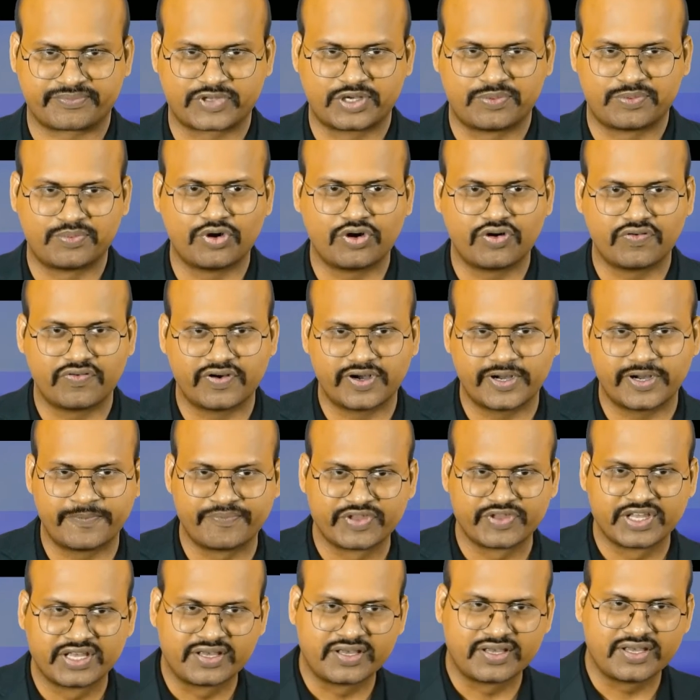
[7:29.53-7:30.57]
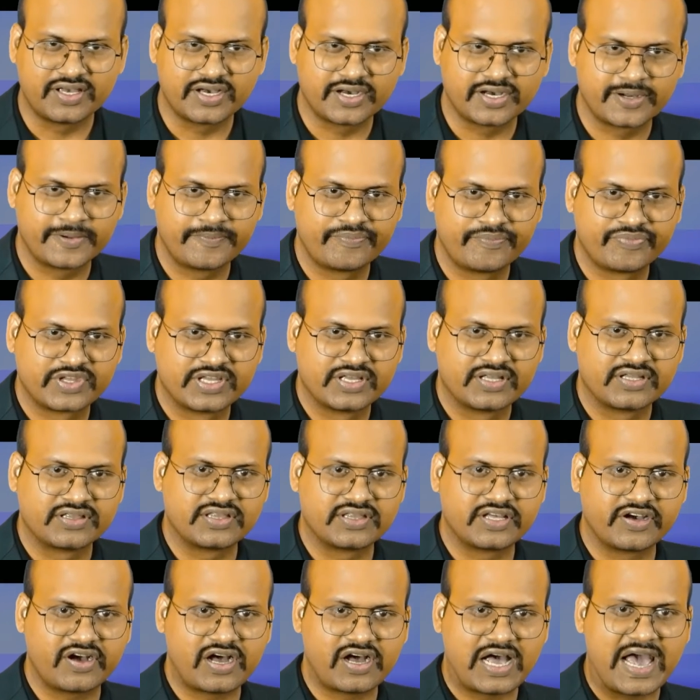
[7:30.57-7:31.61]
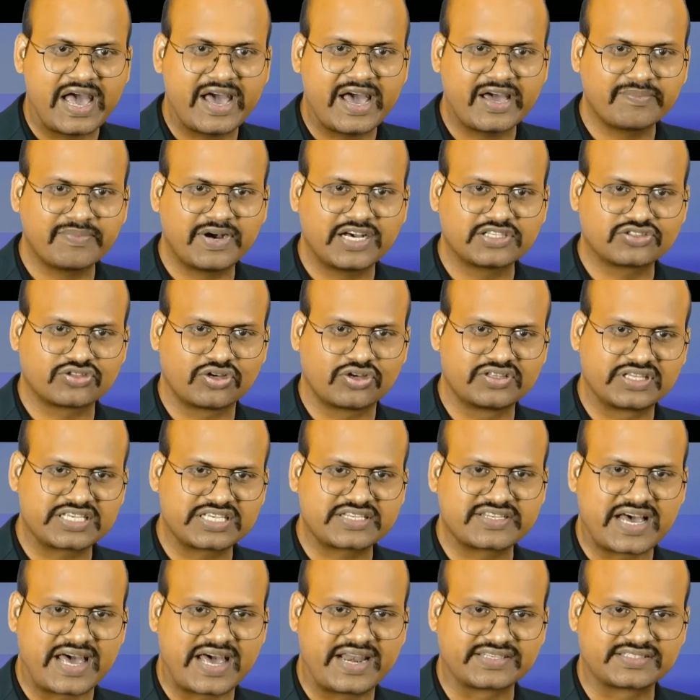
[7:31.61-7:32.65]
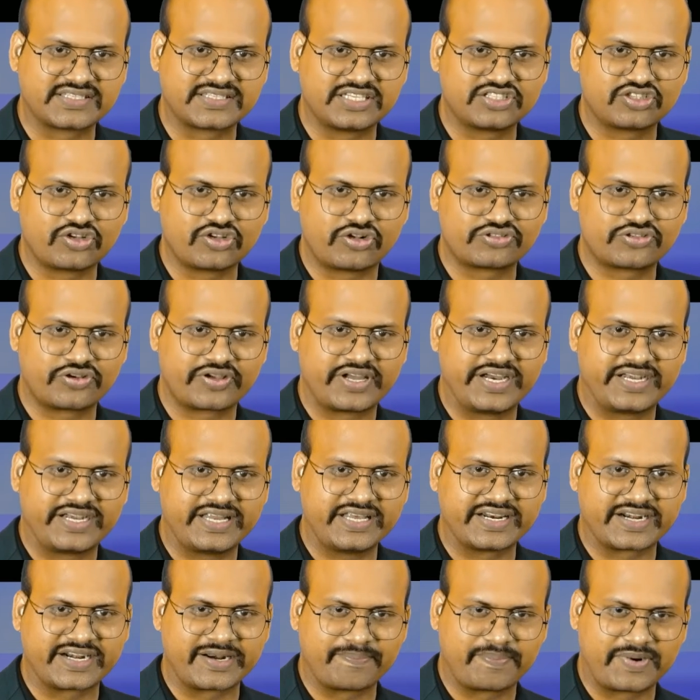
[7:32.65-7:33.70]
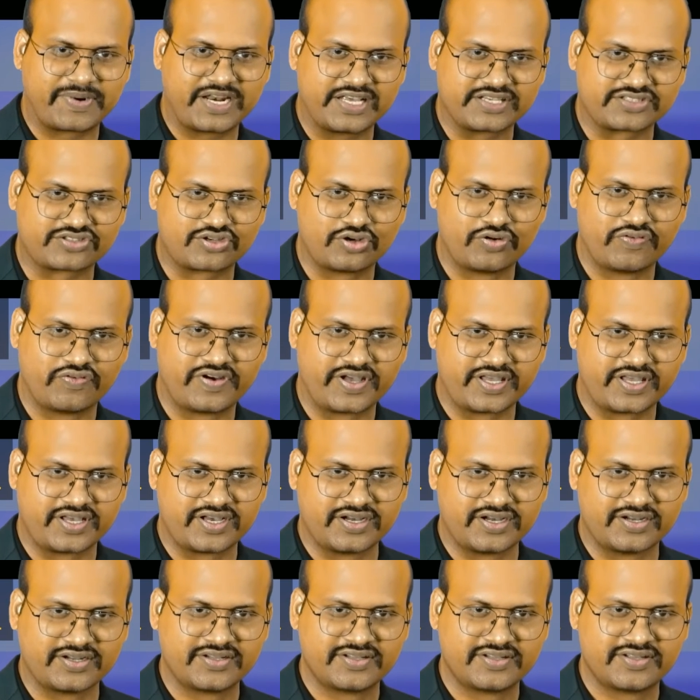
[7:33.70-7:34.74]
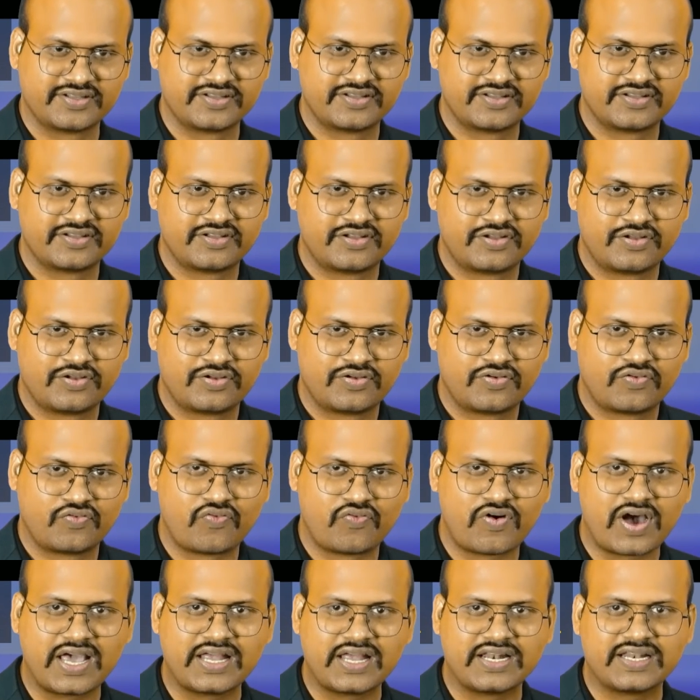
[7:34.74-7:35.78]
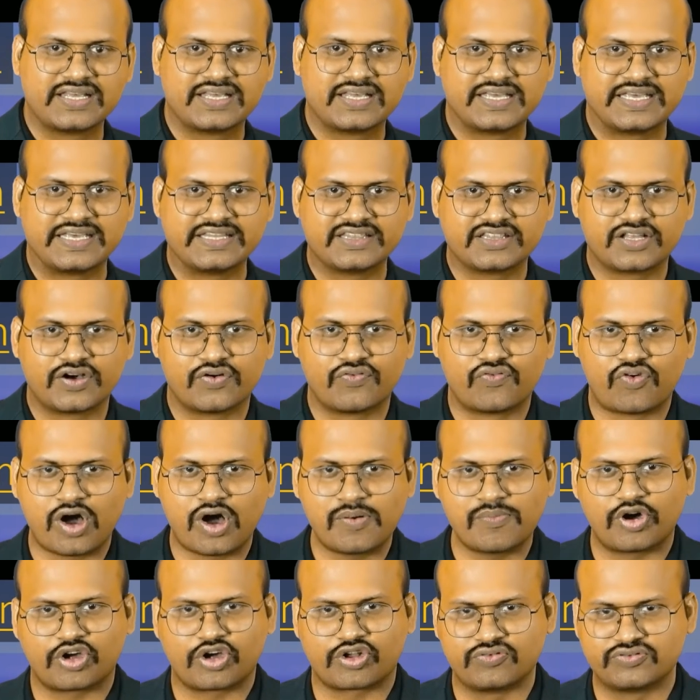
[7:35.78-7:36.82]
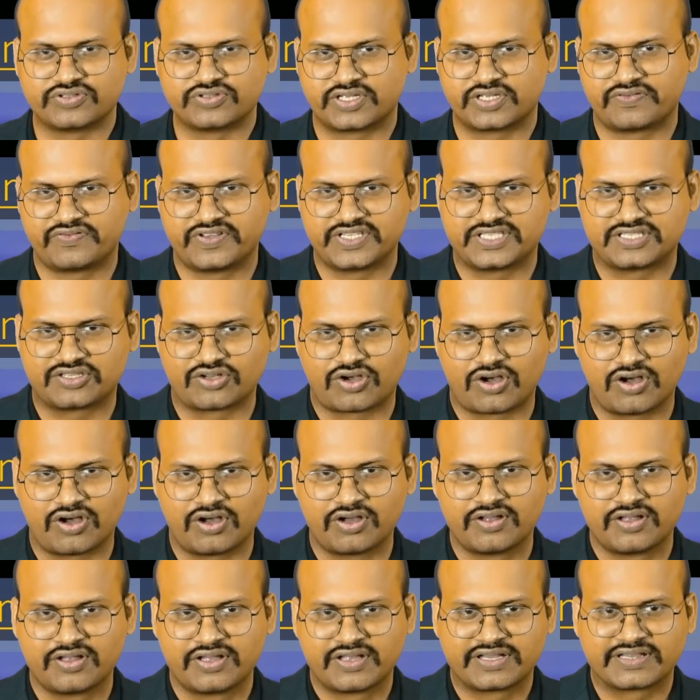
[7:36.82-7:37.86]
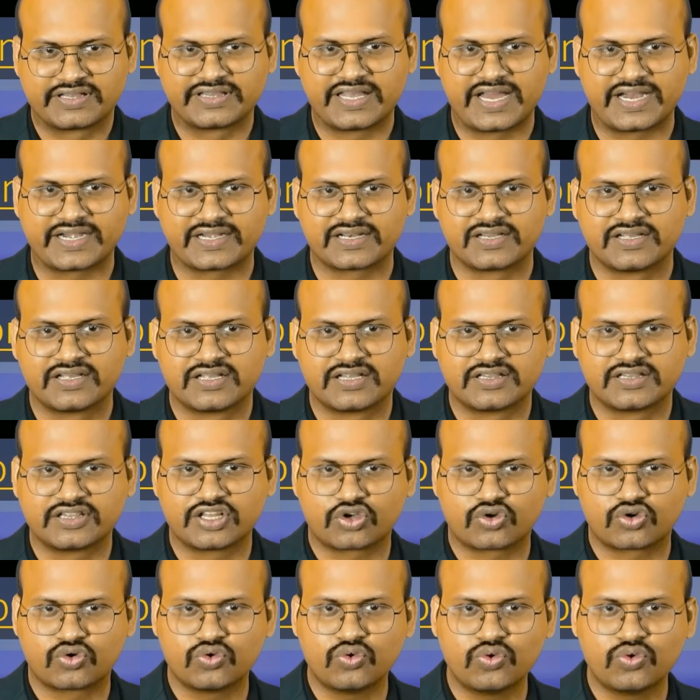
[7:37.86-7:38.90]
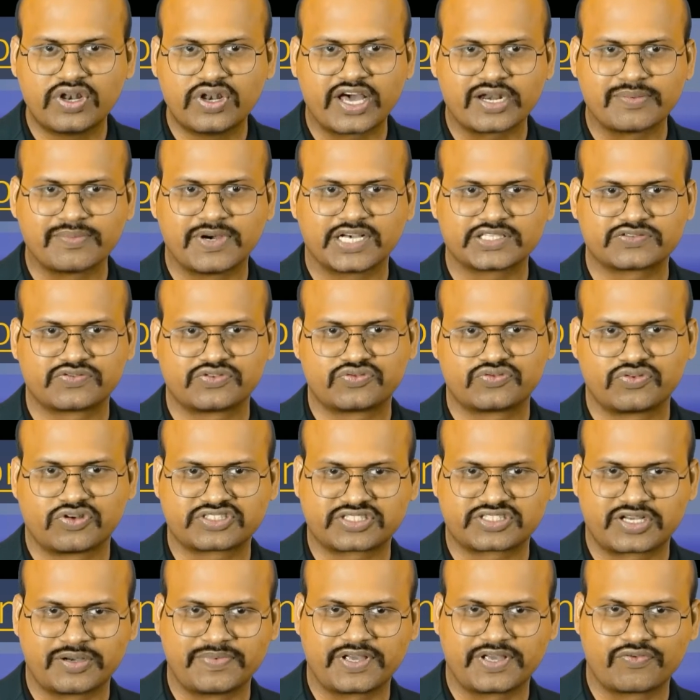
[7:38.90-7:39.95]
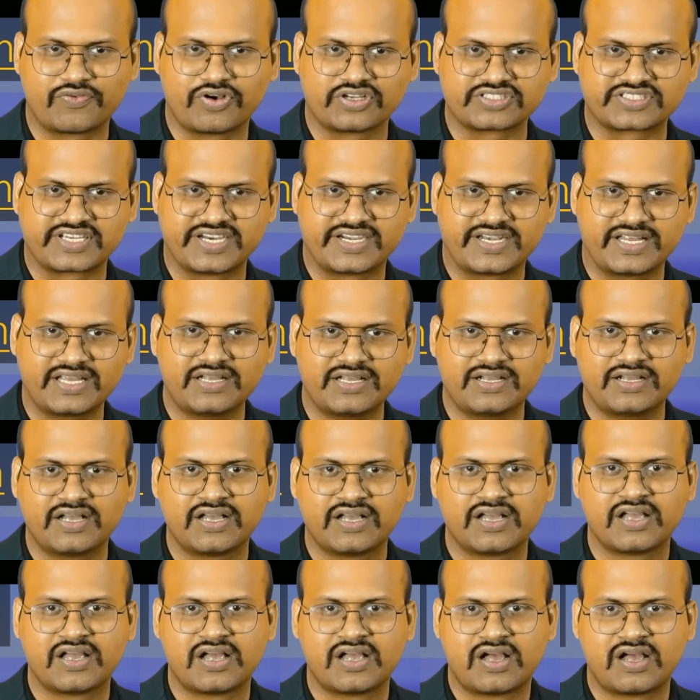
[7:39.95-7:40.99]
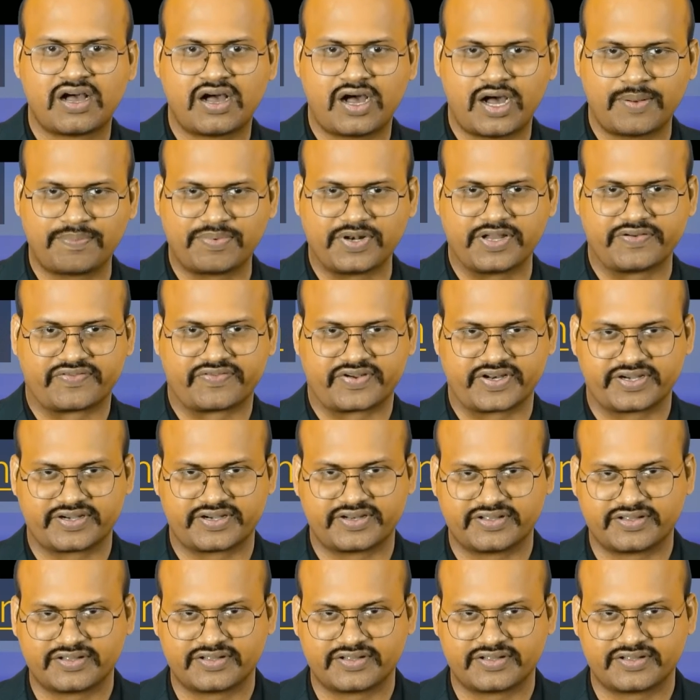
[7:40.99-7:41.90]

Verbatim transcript: Moreover, here the air mass on this direction is also getting replaced over here. While in the warm occlusion, we saw that the cool air mass which was coming was getting uplifted.